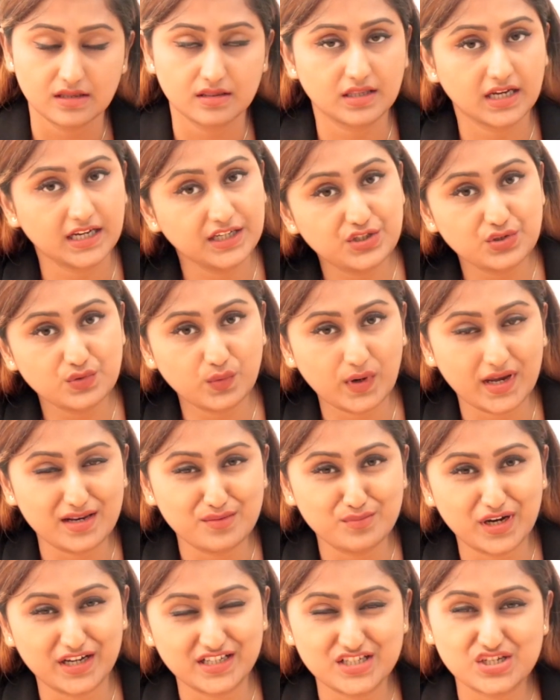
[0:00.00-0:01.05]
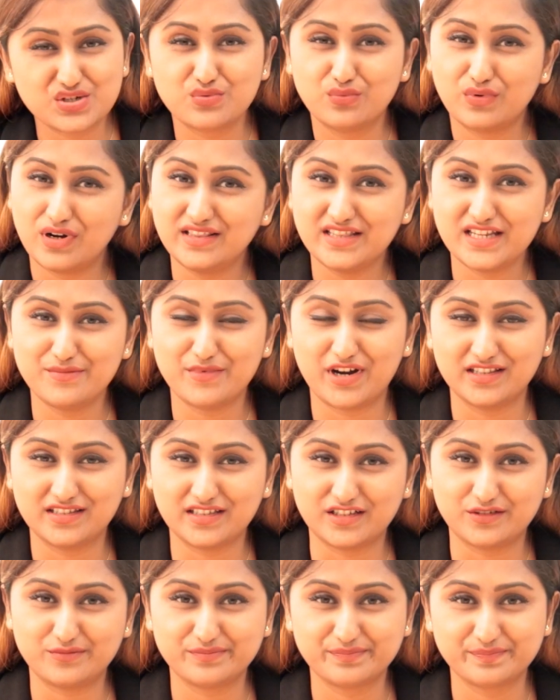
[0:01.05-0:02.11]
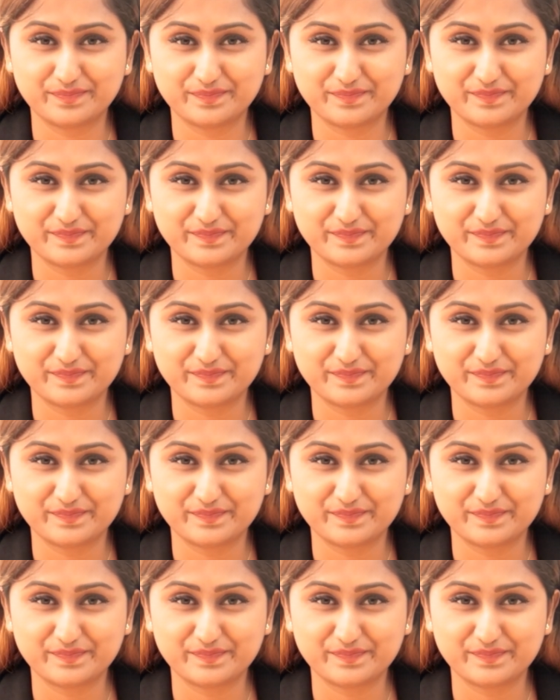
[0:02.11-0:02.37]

Thank you very much. Vande Mataram.